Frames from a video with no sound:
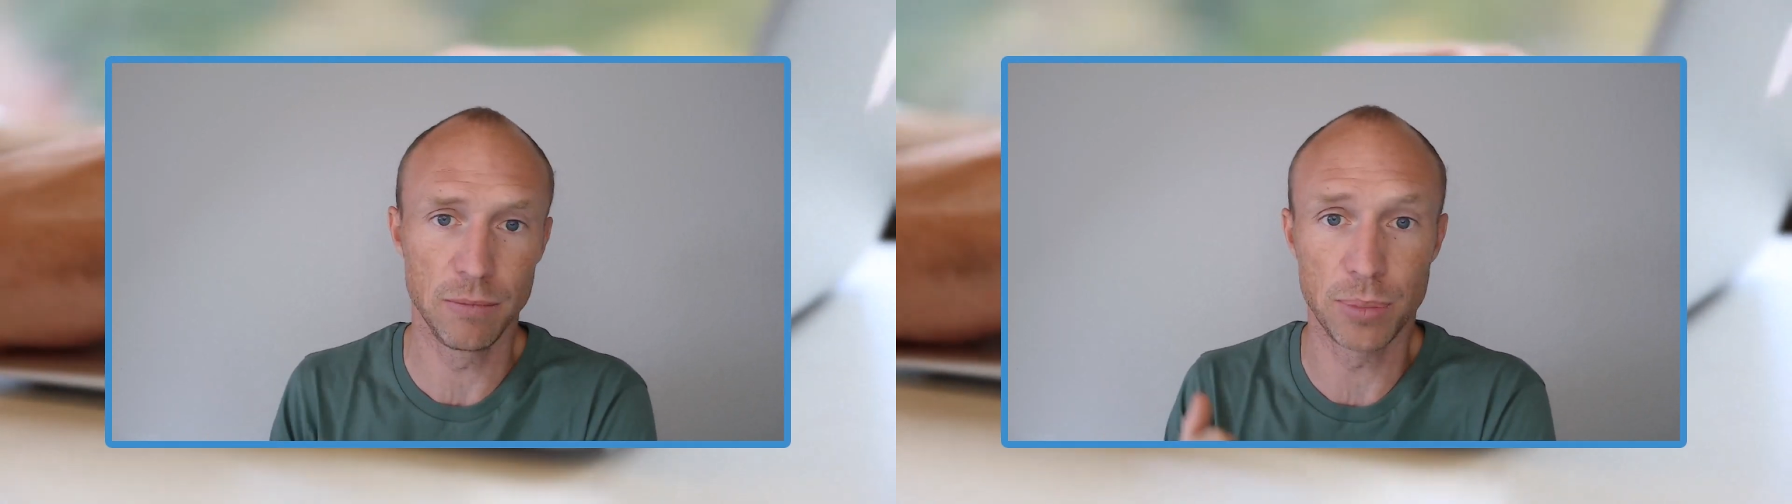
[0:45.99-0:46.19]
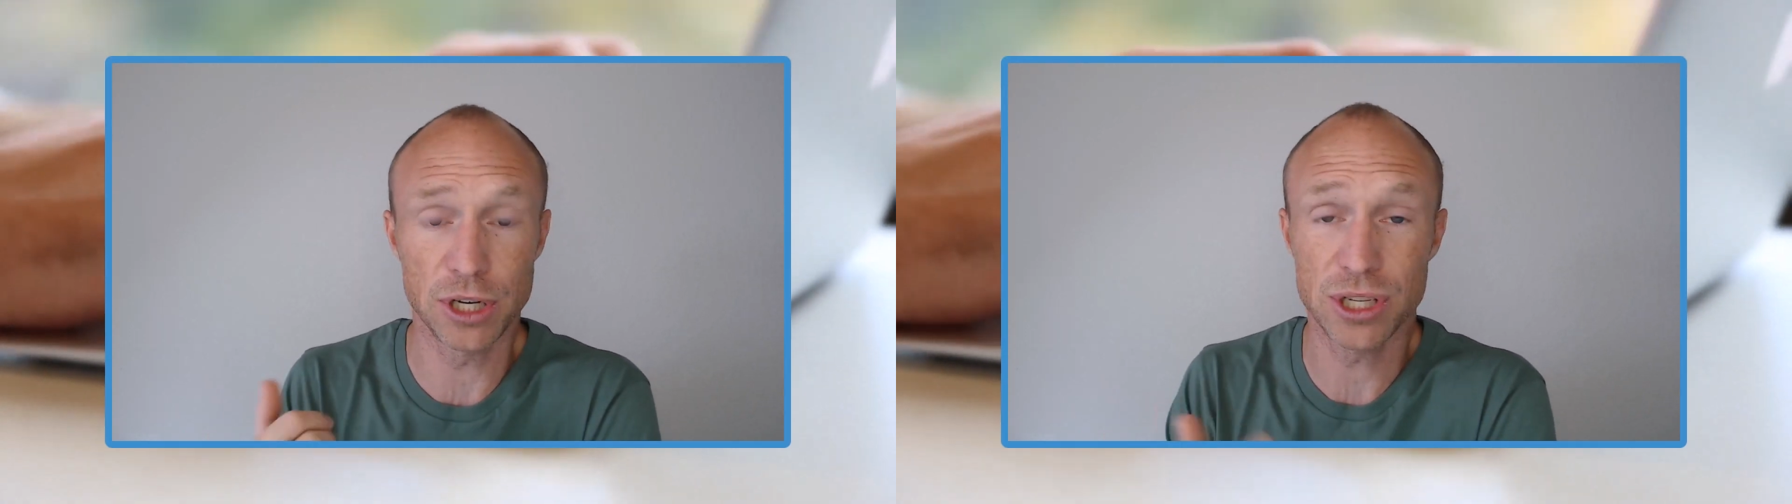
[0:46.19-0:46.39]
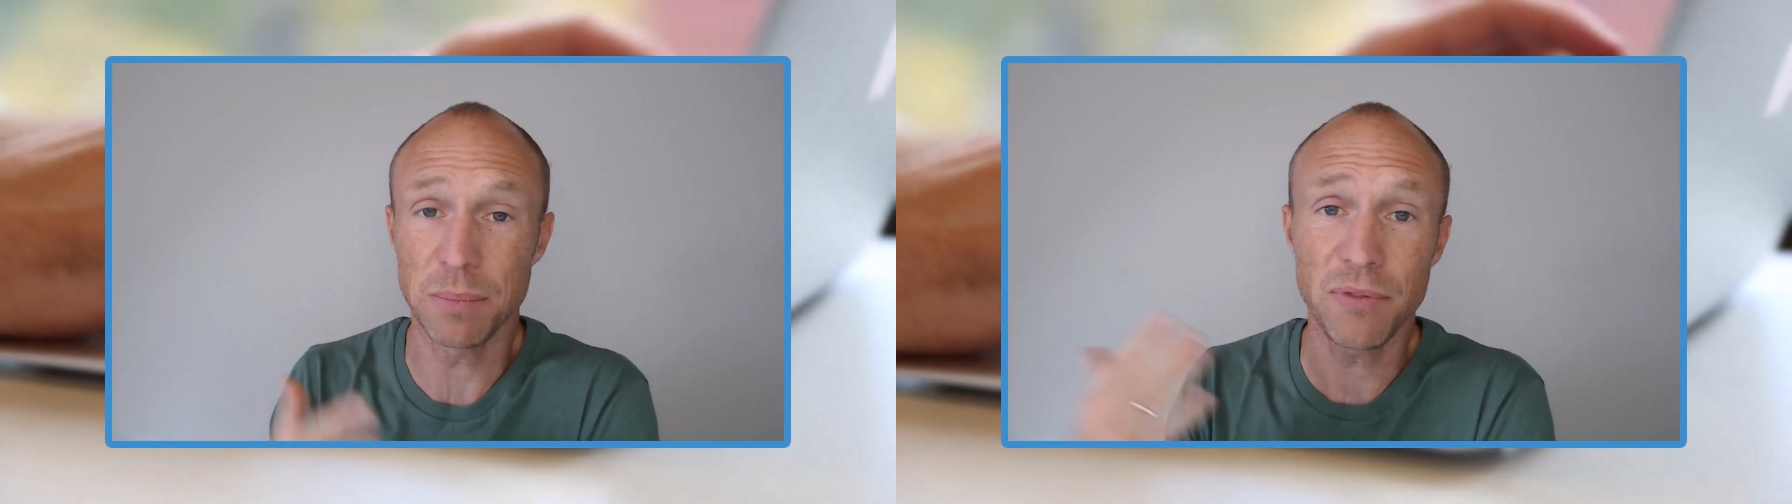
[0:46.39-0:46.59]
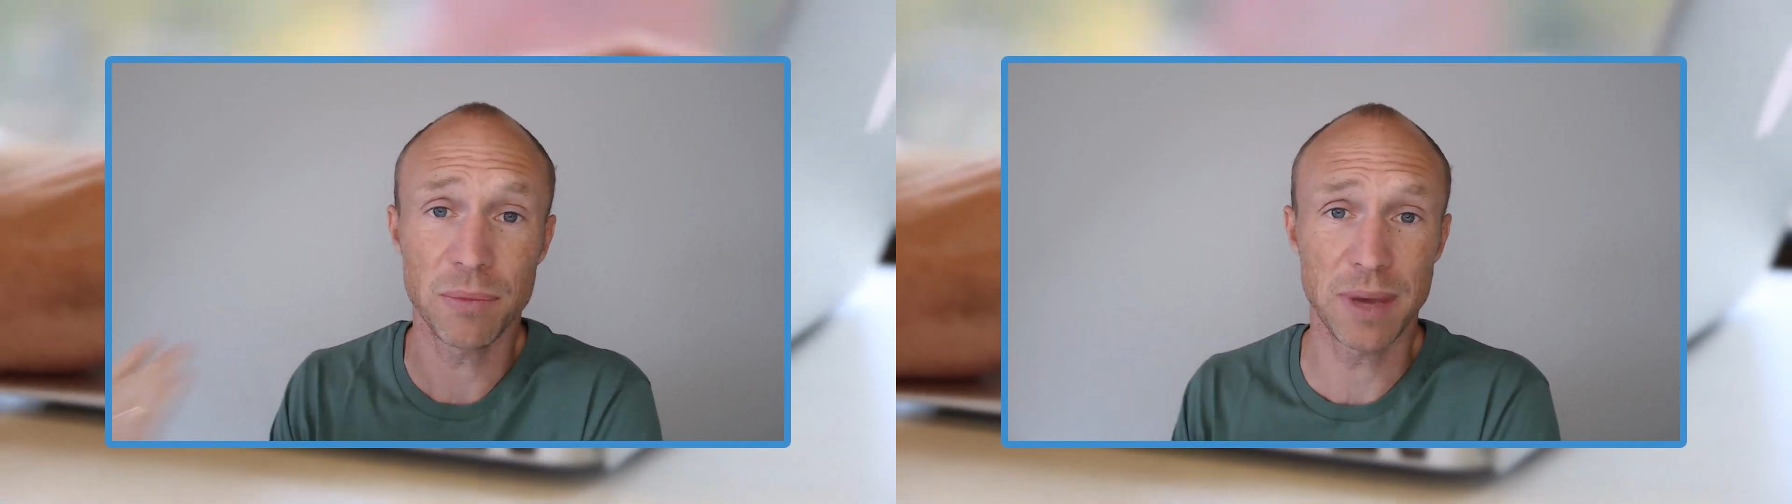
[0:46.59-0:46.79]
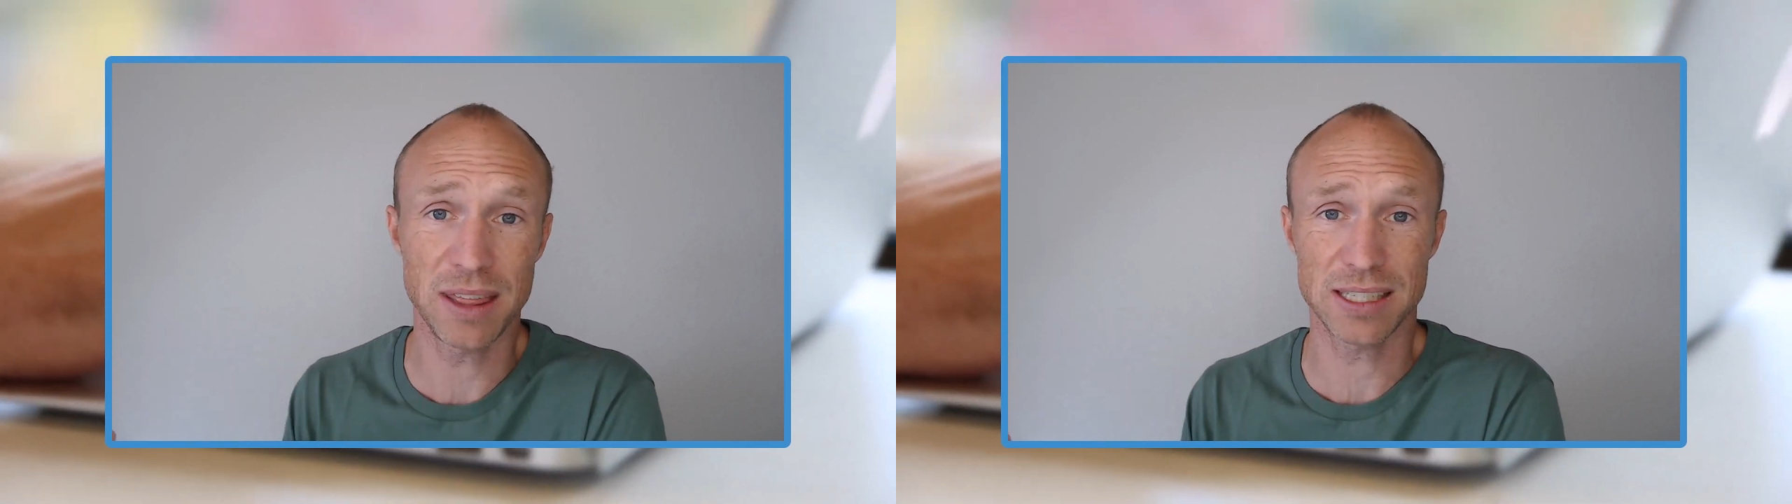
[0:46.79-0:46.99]
but some of the
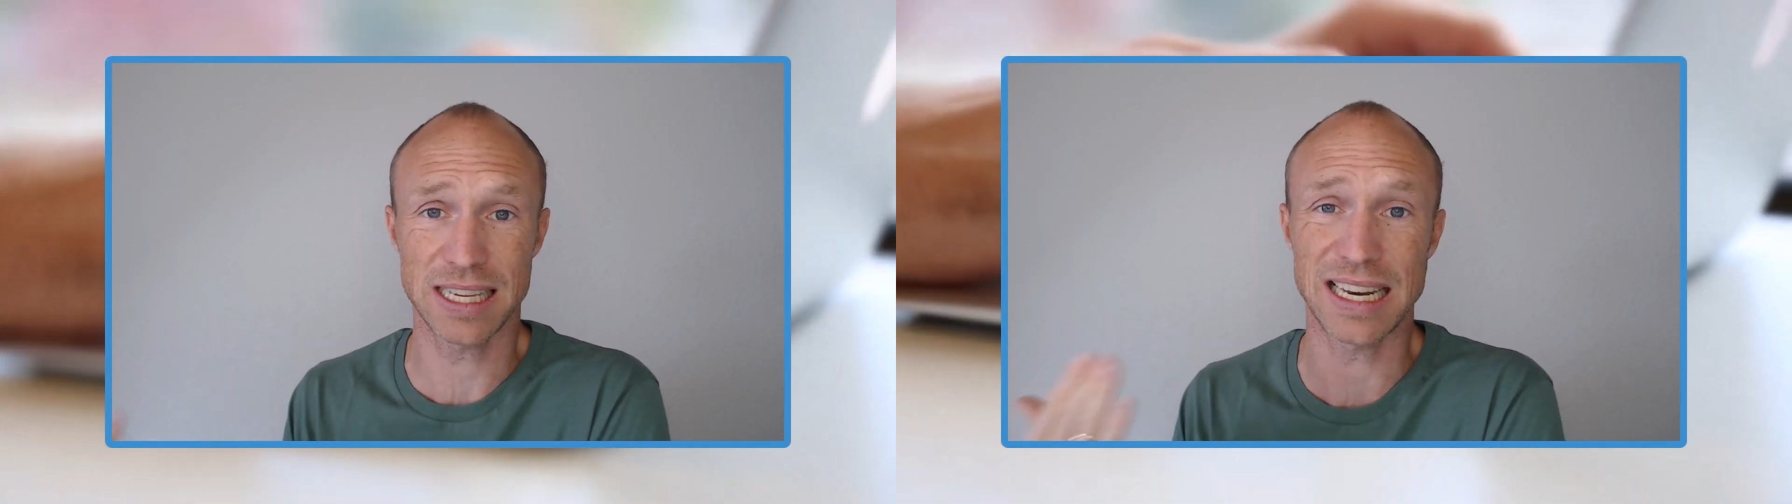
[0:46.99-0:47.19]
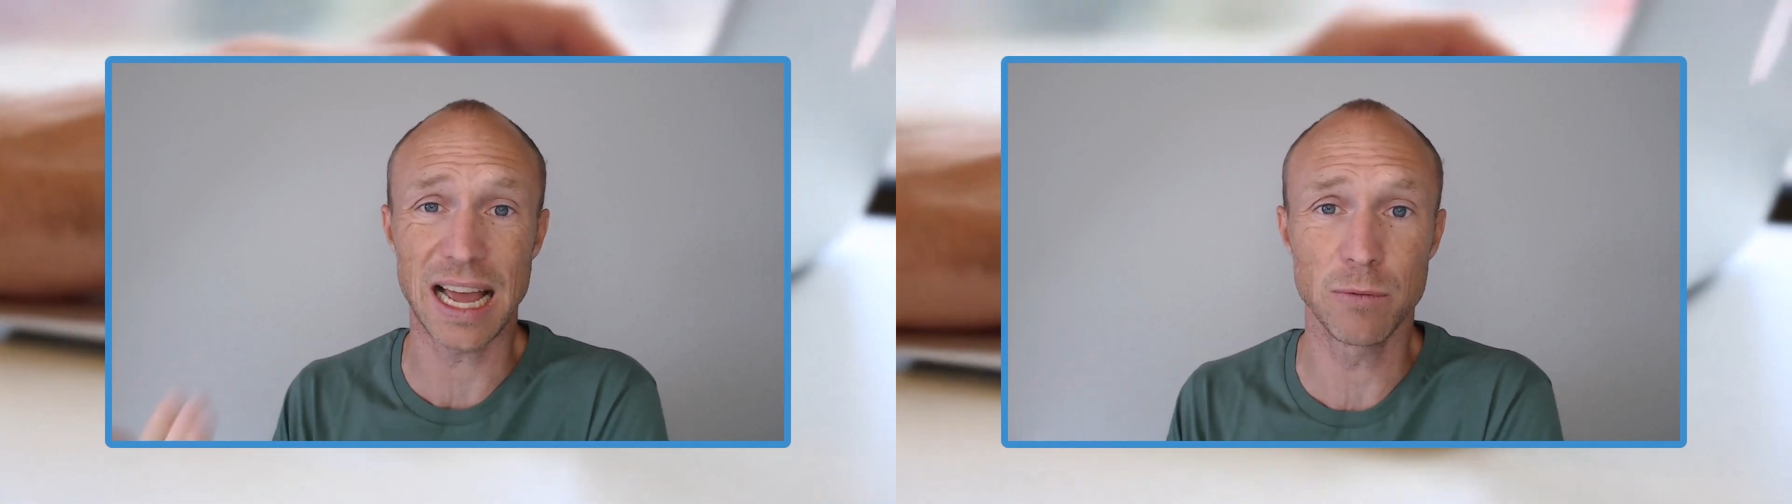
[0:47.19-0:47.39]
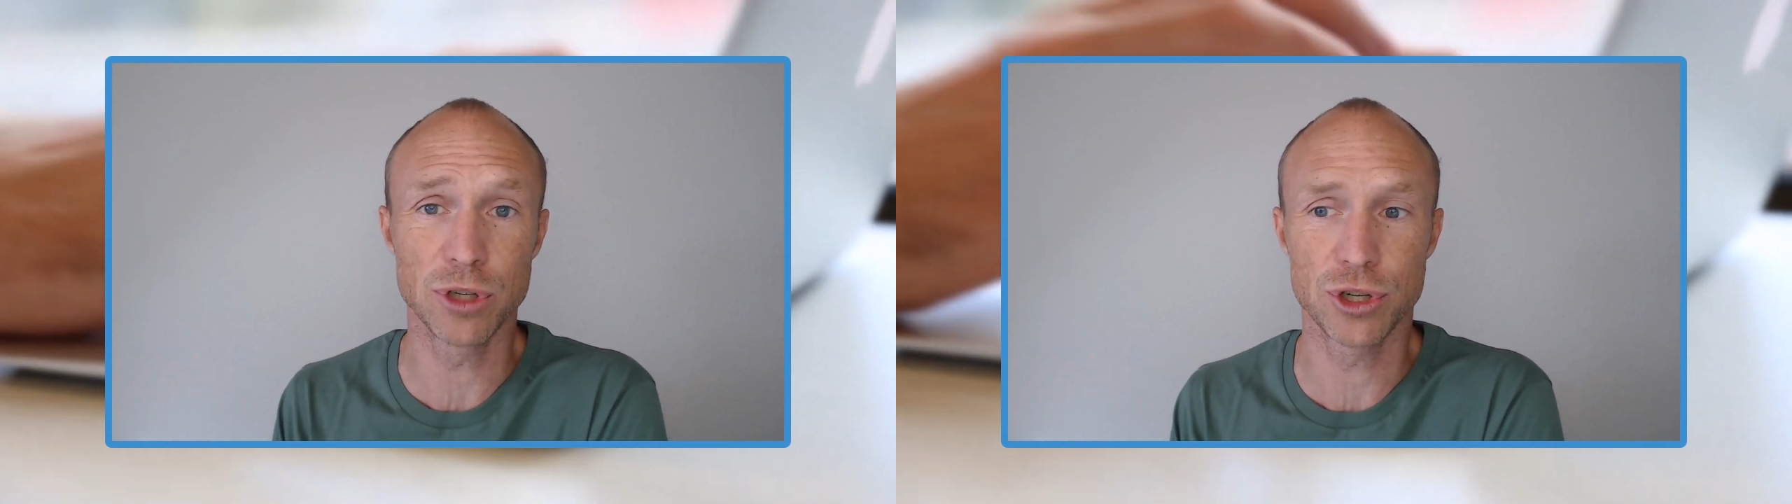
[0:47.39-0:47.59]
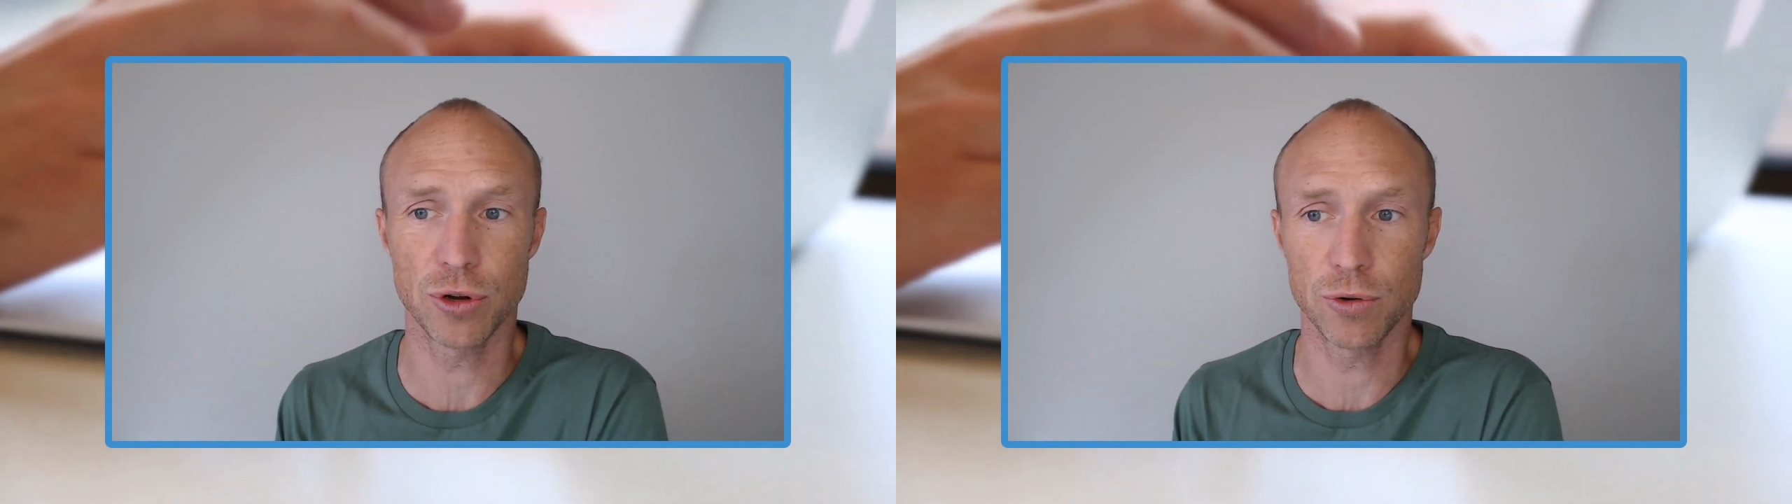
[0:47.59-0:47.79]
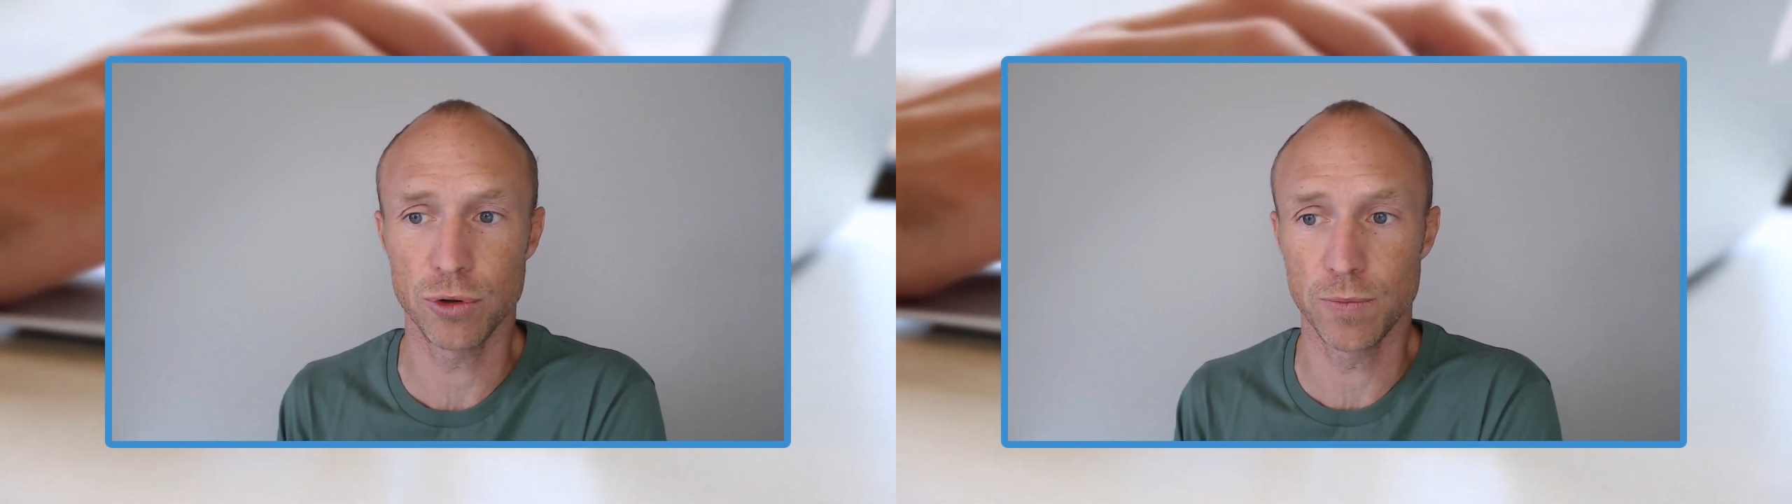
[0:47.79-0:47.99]
methods that I will
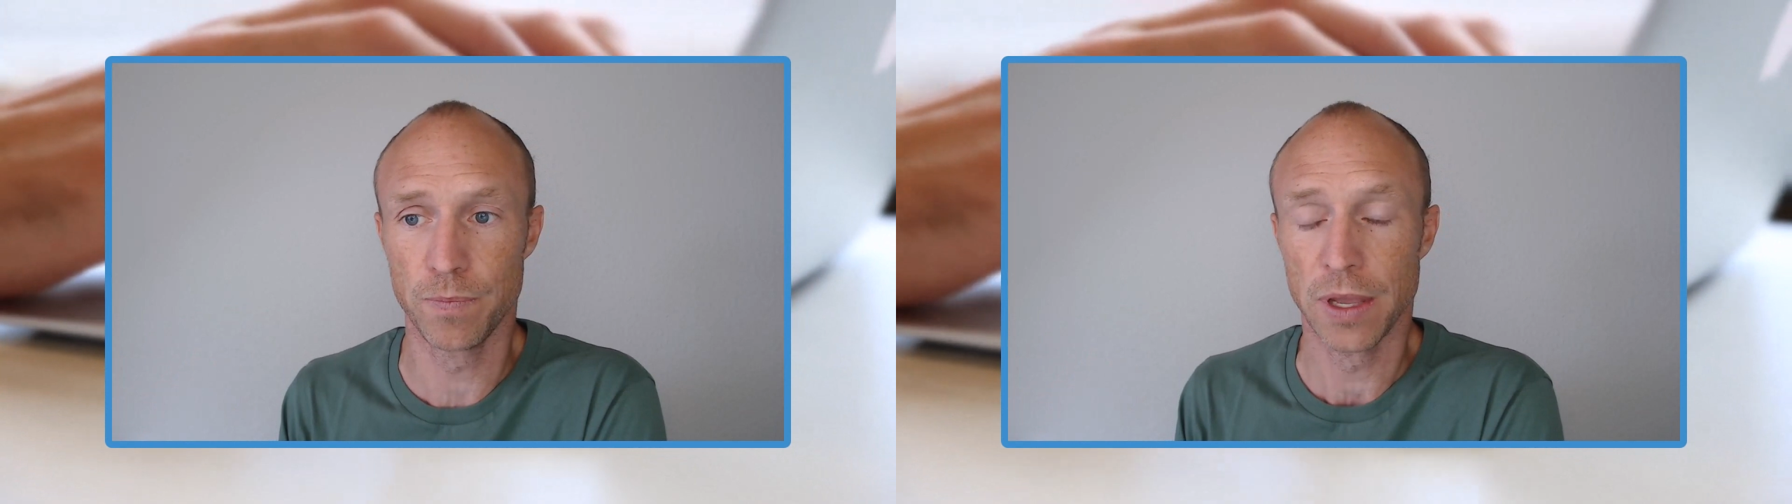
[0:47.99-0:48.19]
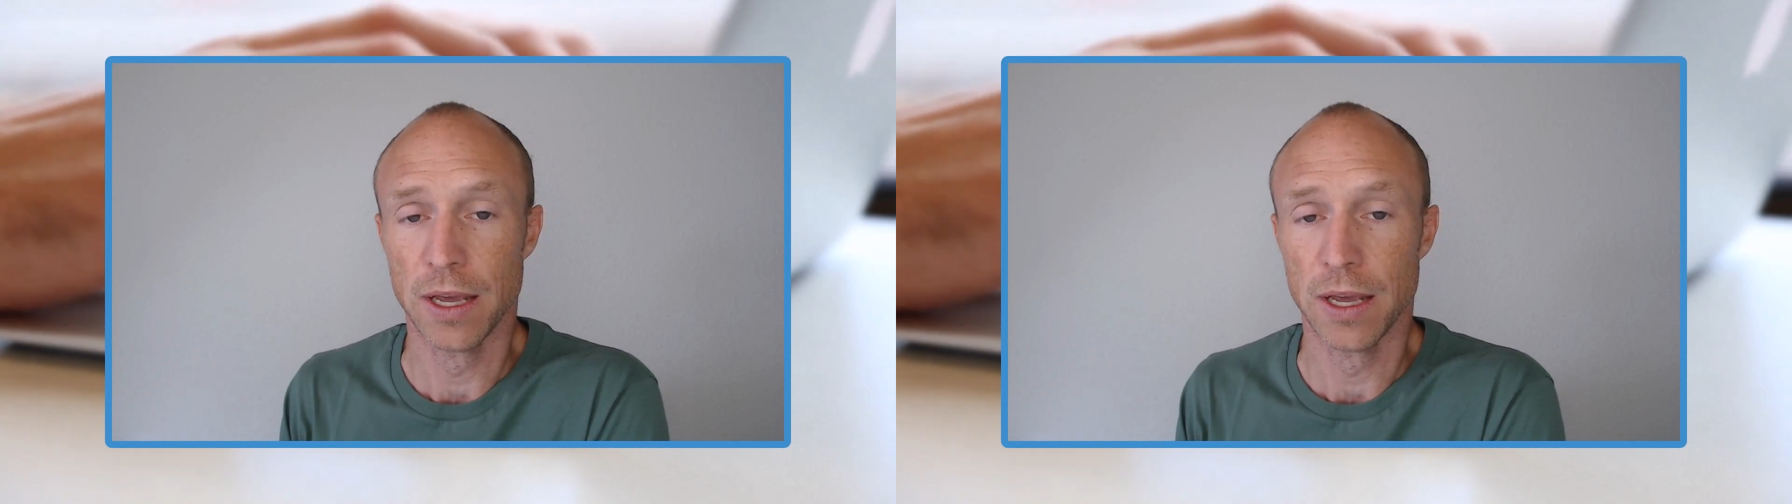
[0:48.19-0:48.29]
show you,